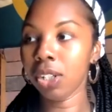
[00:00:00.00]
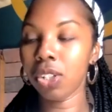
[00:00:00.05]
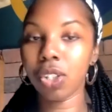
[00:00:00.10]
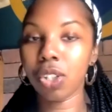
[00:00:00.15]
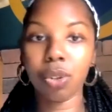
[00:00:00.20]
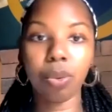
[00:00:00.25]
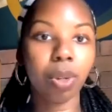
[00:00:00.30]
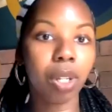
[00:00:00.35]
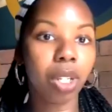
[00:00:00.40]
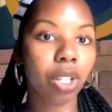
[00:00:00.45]

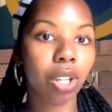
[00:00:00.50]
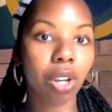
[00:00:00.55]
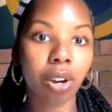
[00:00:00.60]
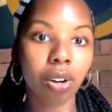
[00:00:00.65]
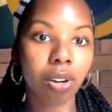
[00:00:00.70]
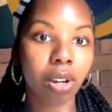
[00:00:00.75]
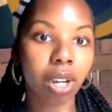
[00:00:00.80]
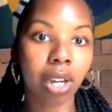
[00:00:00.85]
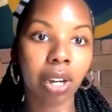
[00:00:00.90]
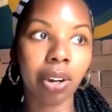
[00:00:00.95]
doing
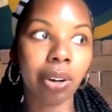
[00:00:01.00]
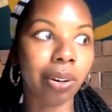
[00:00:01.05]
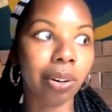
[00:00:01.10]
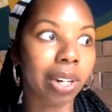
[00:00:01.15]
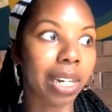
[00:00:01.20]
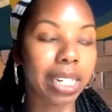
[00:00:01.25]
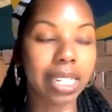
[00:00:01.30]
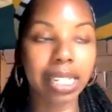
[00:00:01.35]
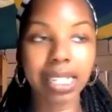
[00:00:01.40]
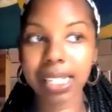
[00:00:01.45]
yoga, or
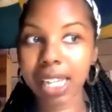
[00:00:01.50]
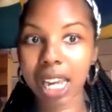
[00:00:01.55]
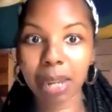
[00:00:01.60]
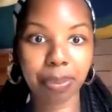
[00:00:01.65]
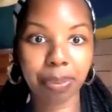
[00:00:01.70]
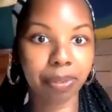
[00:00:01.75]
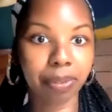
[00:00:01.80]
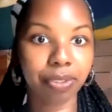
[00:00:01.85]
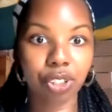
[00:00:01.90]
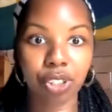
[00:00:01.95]
any
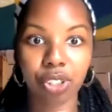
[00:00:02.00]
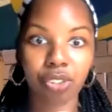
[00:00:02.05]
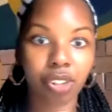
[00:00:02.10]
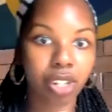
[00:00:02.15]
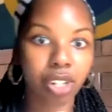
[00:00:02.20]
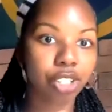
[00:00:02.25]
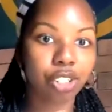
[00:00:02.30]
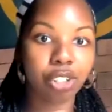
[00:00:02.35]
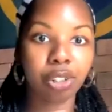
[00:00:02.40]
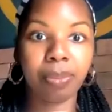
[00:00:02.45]
type of
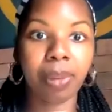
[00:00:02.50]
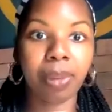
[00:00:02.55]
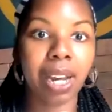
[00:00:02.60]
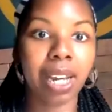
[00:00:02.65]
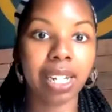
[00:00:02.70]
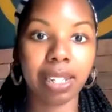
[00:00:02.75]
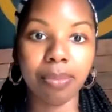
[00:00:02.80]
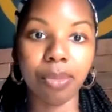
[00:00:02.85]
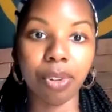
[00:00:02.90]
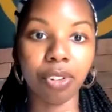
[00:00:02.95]
stretch your
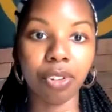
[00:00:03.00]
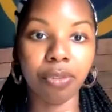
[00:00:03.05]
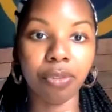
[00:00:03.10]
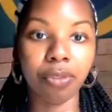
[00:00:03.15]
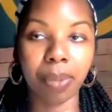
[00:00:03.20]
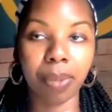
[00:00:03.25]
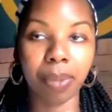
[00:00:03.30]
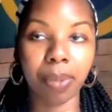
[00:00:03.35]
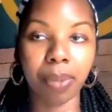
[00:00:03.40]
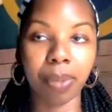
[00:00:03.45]
body
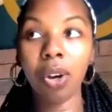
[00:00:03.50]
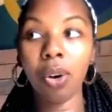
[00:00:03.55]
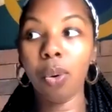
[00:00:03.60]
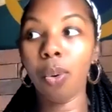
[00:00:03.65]
movement,